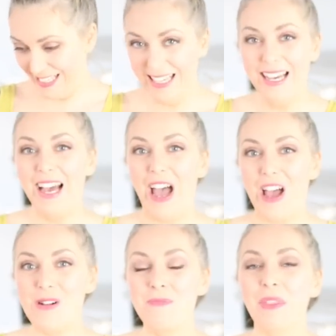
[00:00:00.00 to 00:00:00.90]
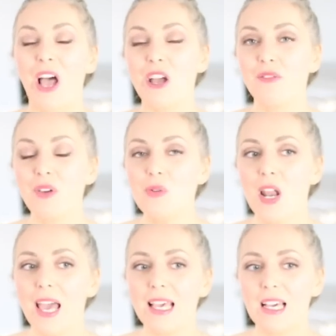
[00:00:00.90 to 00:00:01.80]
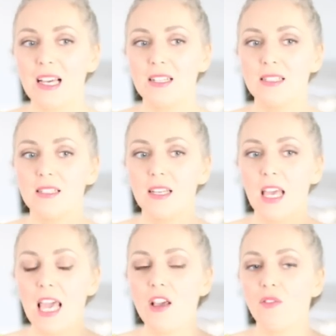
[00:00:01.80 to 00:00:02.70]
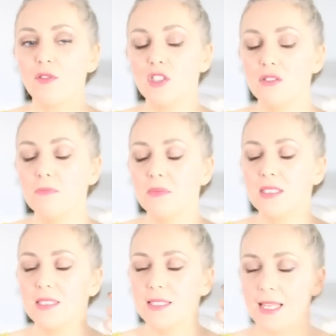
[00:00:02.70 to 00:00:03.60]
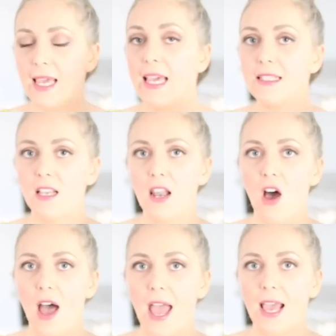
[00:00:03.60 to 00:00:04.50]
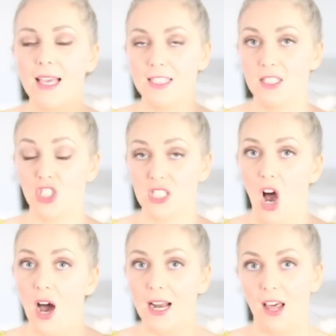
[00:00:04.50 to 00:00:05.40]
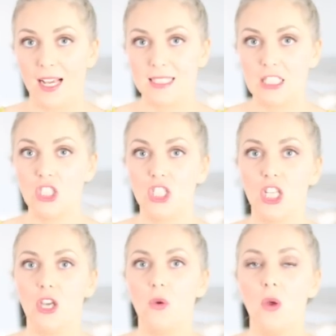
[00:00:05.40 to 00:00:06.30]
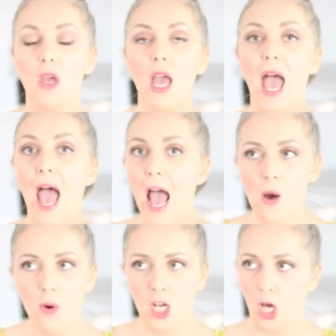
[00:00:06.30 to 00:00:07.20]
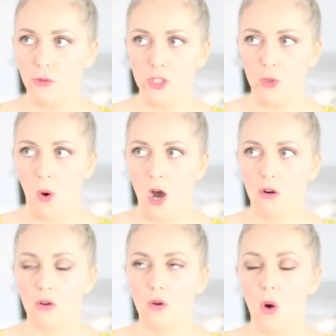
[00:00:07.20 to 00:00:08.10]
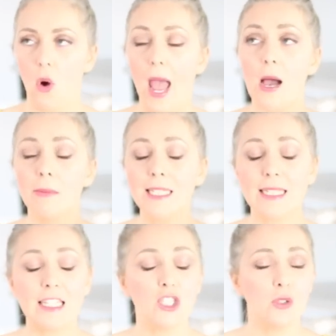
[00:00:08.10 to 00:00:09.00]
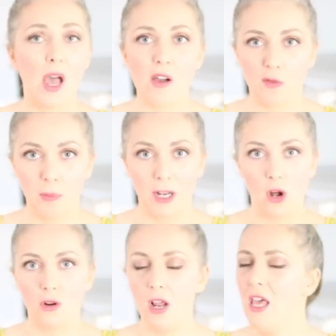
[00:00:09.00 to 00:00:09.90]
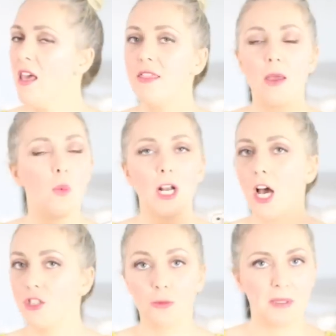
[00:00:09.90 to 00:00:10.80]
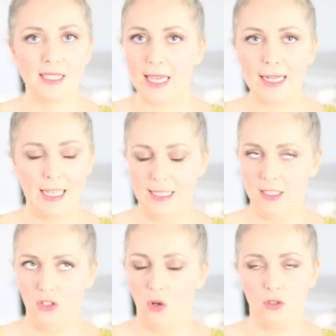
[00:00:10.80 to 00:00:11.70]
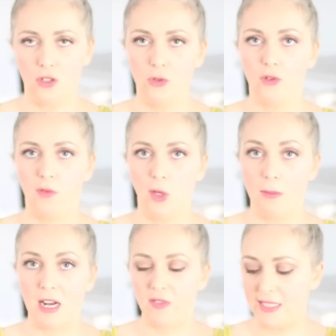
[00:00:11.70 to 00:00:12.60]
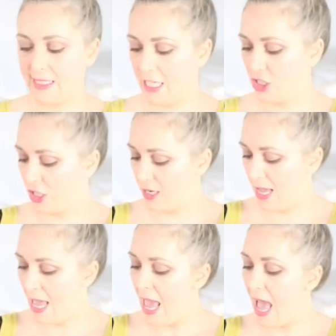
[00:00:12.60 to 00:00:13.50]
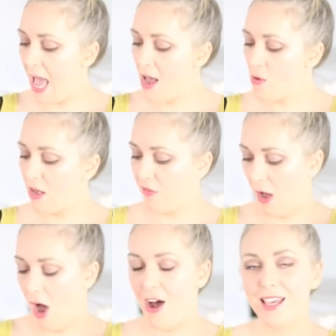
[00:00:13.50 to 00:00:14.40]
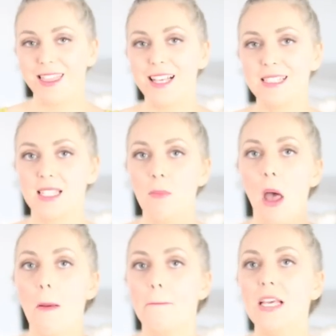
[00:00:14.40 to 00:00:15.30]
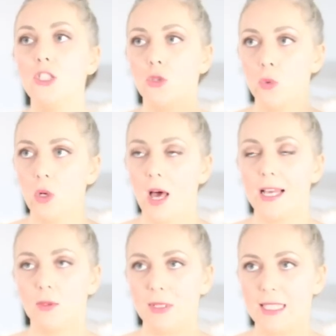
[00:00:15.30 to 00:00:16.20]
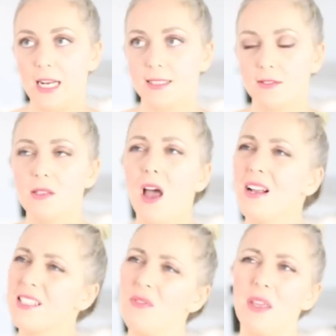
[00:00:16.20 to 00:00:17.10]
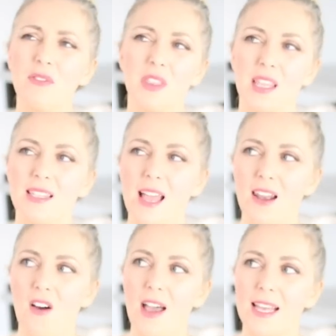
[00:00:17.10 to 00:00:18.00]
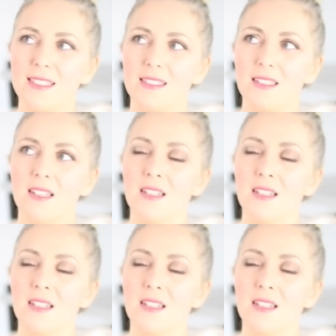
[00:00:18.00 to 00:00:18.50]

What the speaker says: I feel like if saying the lie is just highlighting to you how alone you are or how many dates you haven't been on, then 100% it is not good for your manifestation. However, I think some habitual lies we tell ourselves, no, I don't even think they're lies.